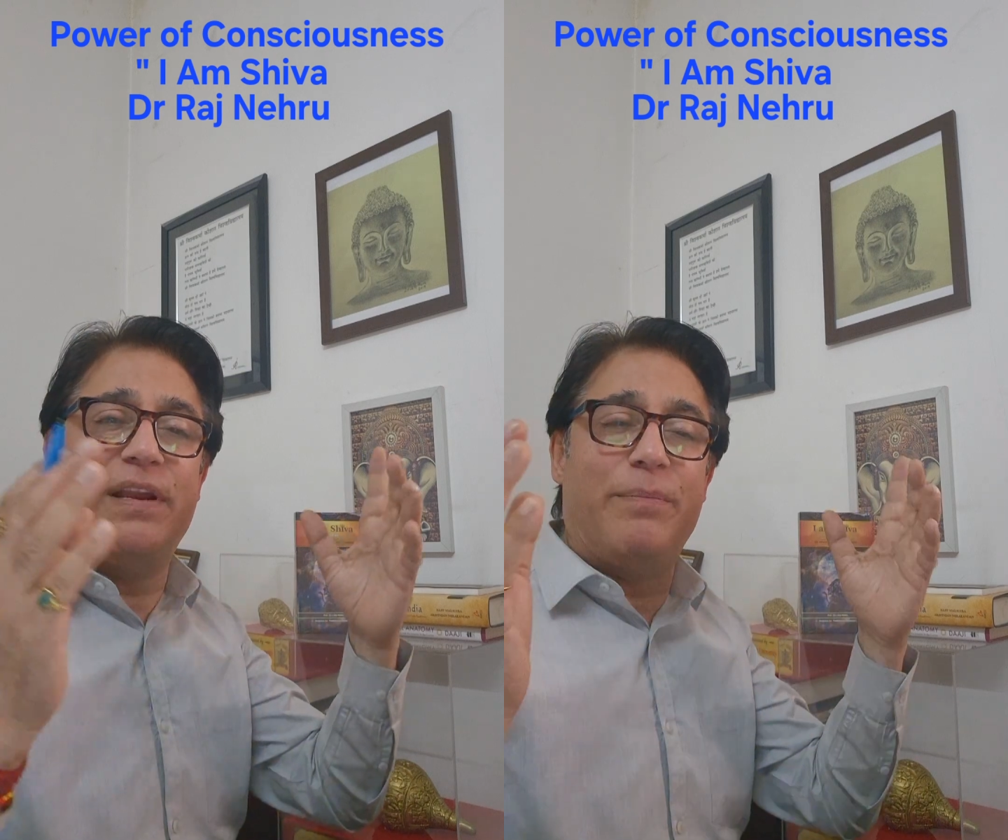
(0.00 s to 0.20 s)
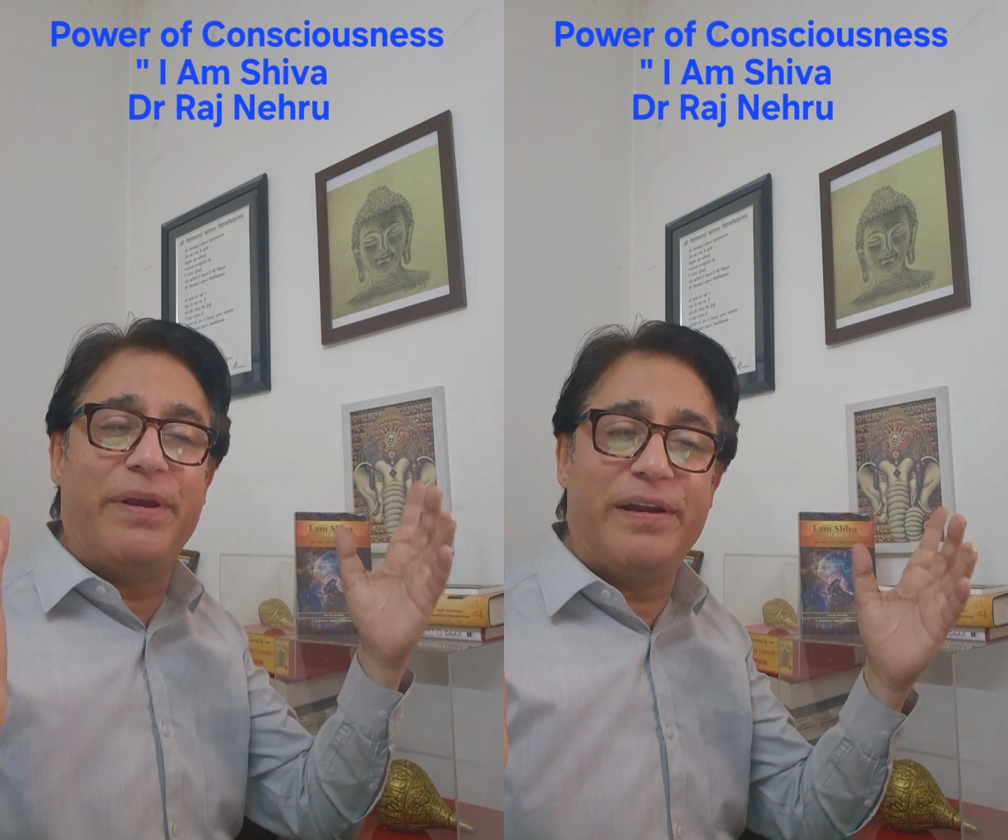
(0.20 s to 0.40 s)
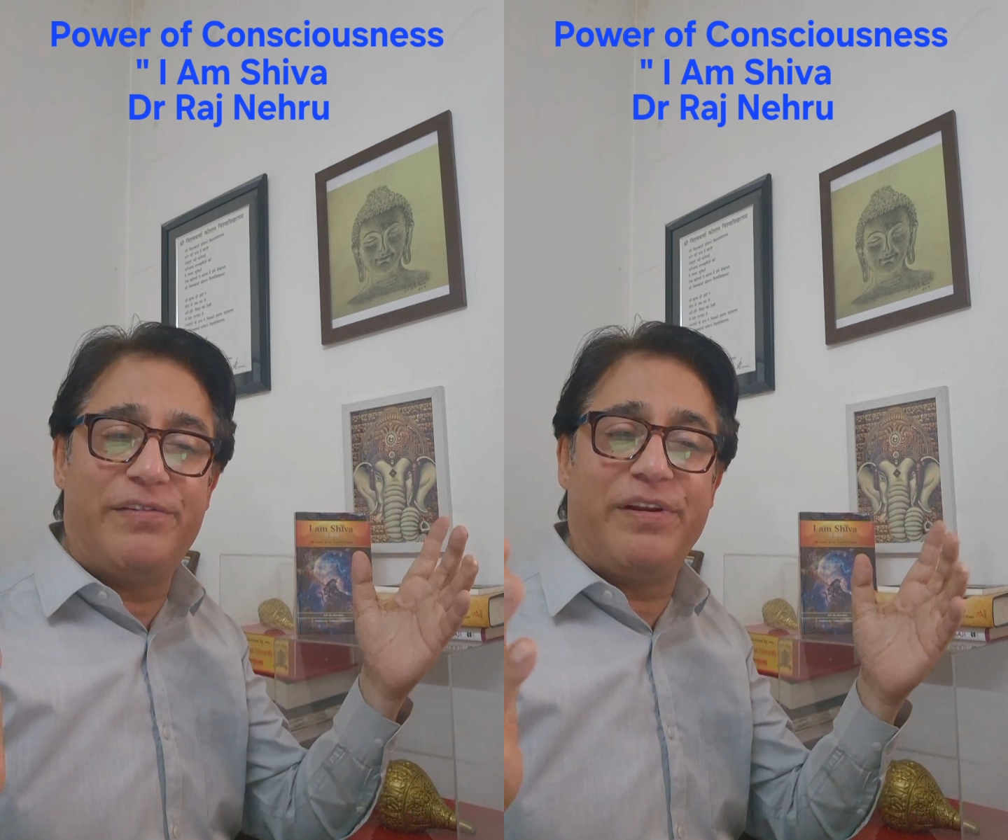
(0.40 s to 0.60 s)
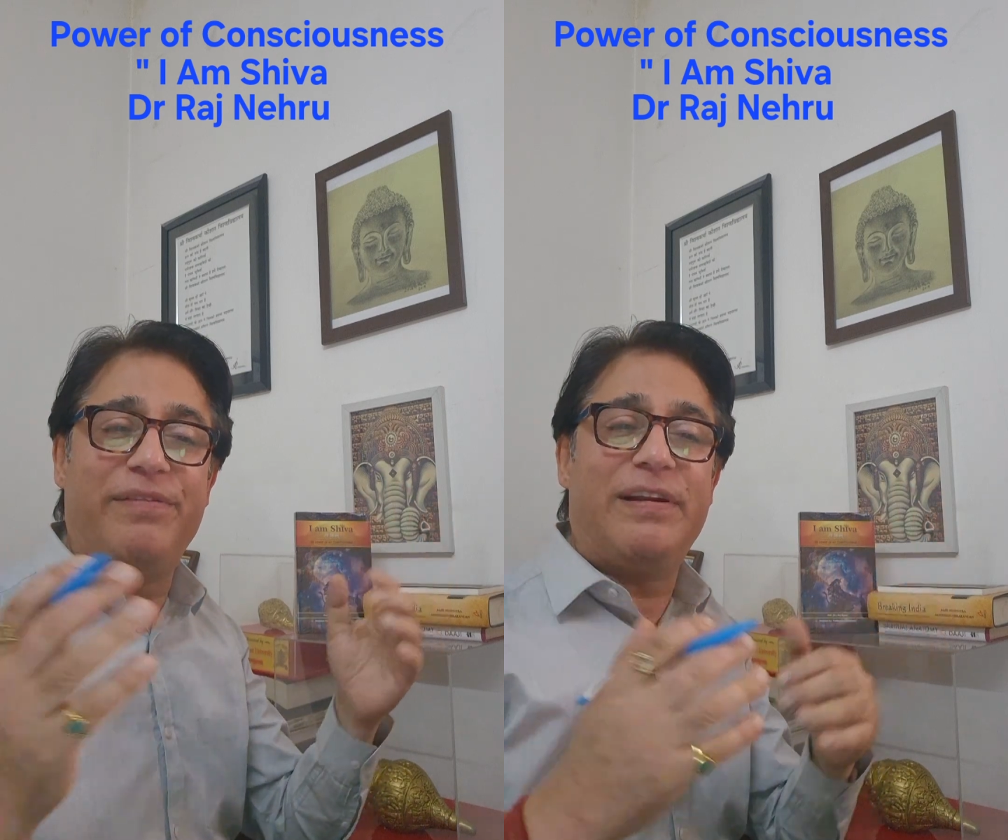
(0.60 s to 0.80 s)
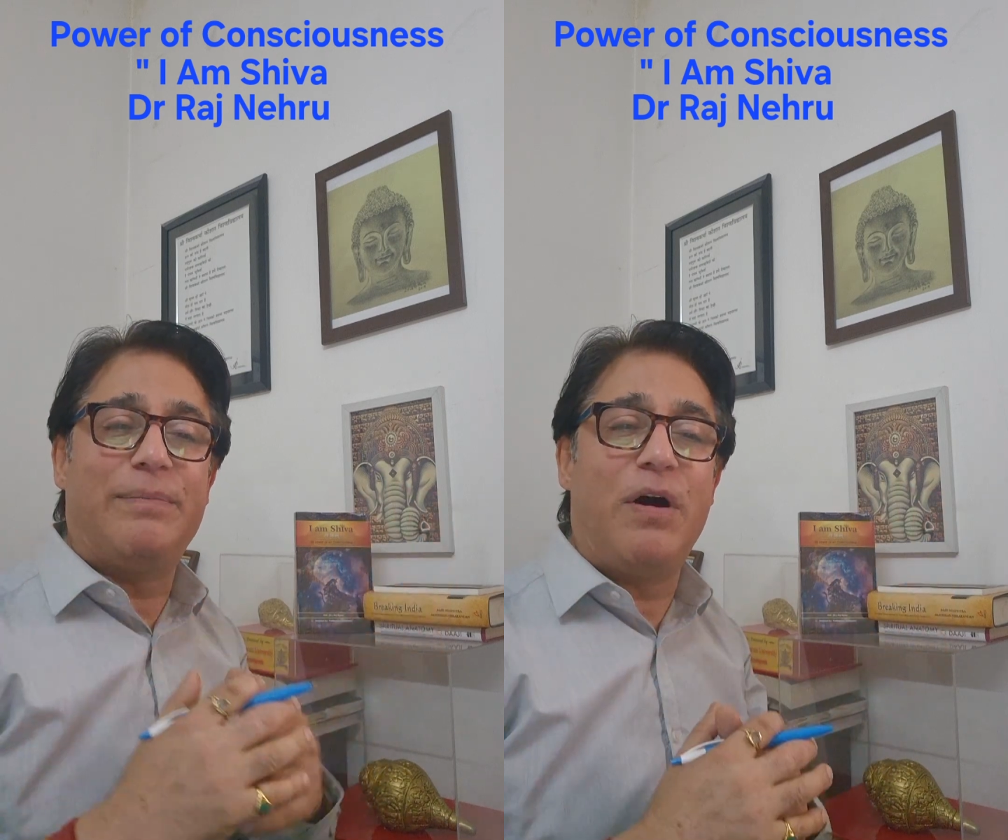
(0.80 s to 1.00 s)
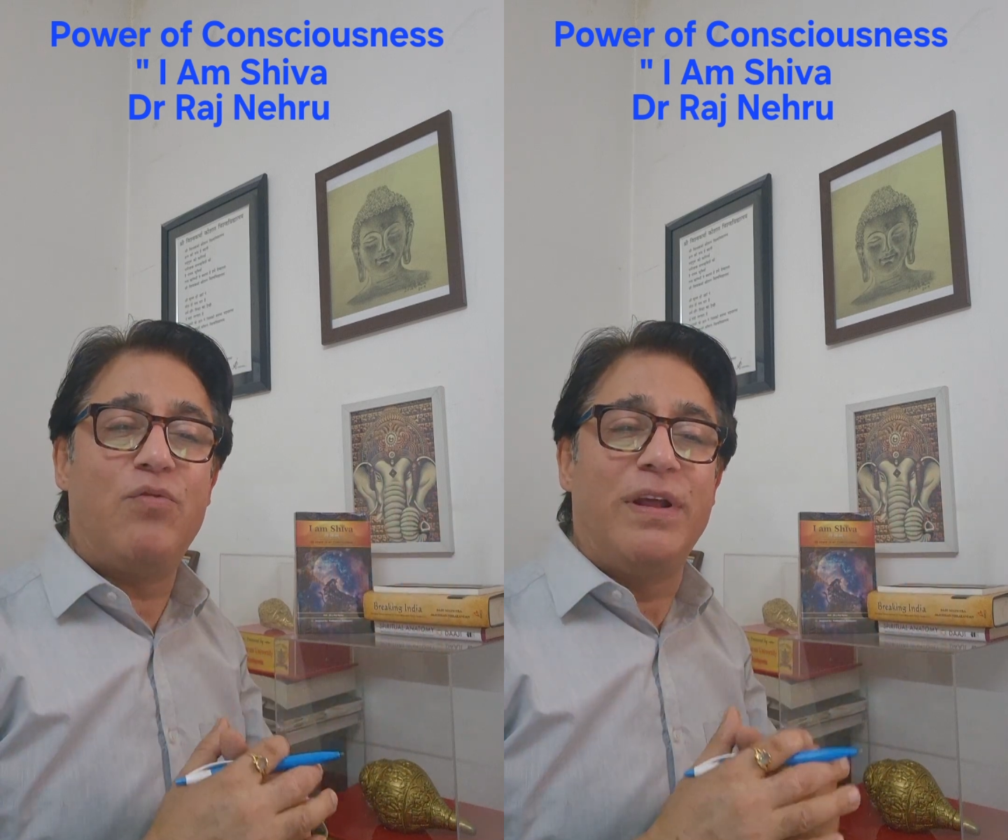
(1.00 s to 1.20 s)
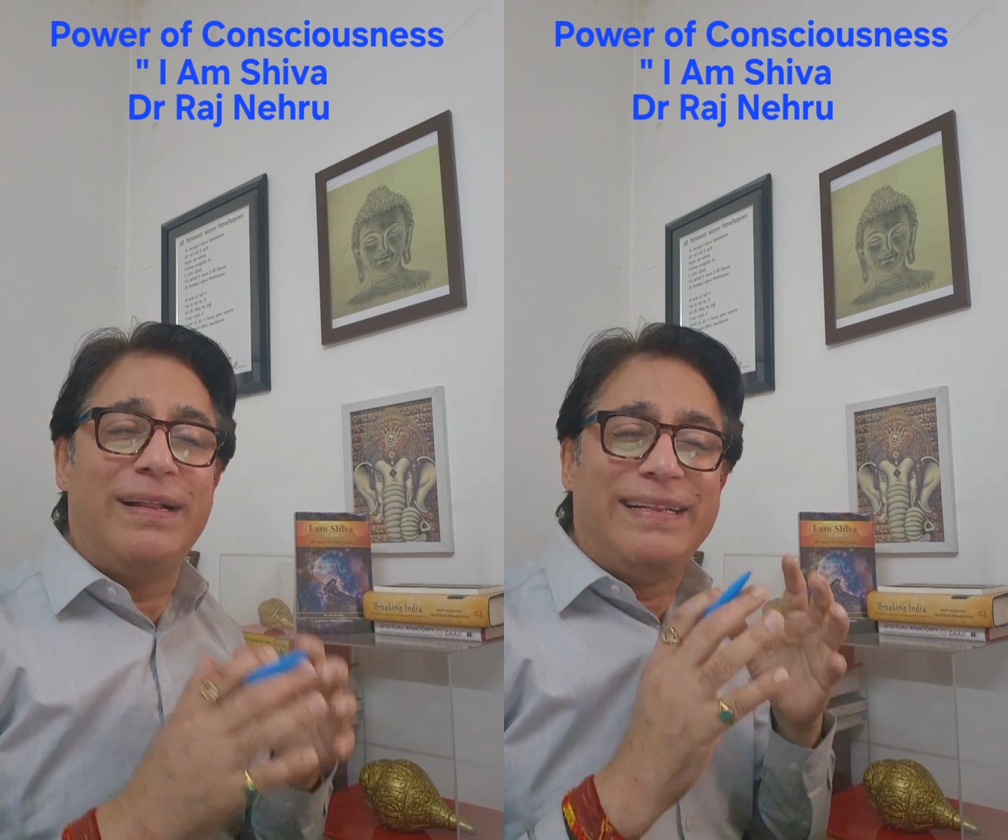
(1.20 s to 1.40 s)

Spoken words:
Then a bigger tree will come out.